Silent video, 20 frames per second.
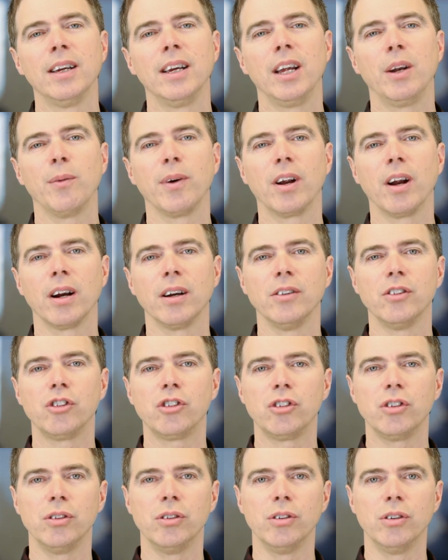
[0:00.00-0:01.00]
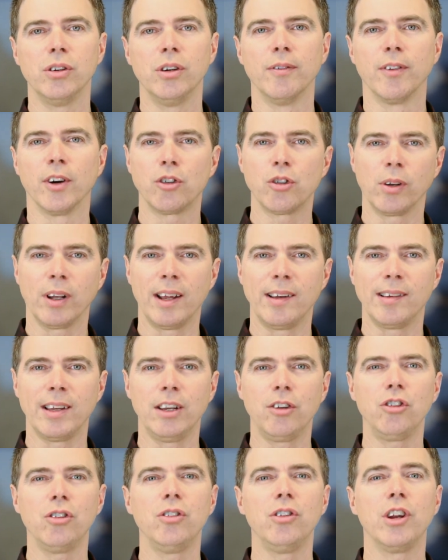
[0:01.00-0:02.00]
in regards to
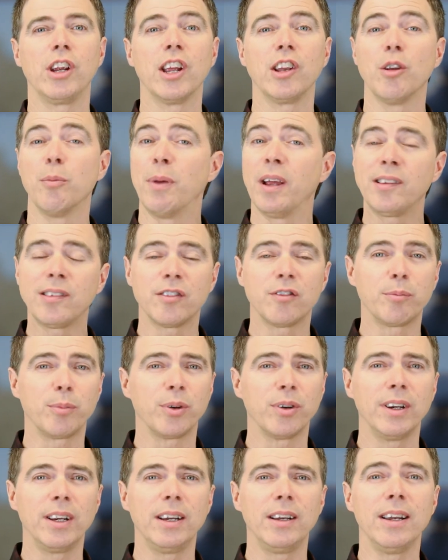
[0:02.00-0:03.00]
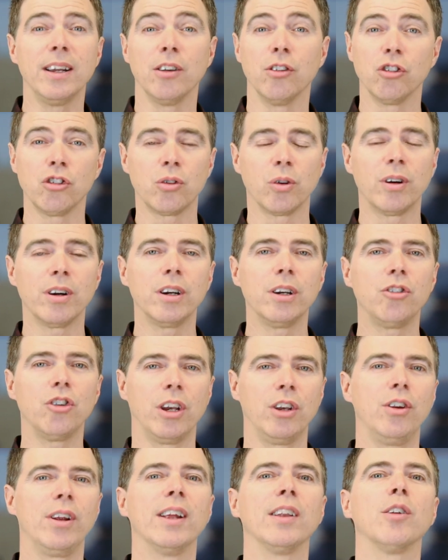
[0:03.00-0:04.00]
virtualization, you get the best of breed in storage,
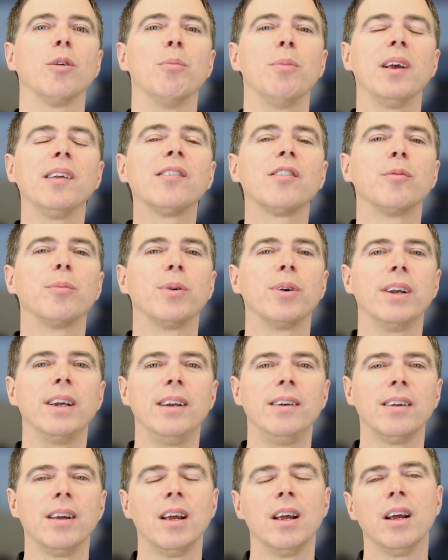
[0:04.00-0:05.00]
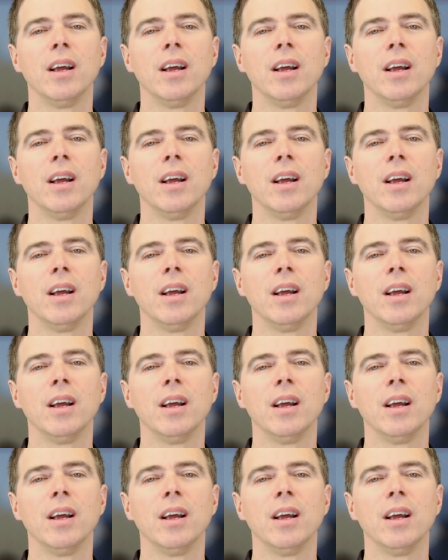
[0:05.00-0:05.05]
and you get the best of breed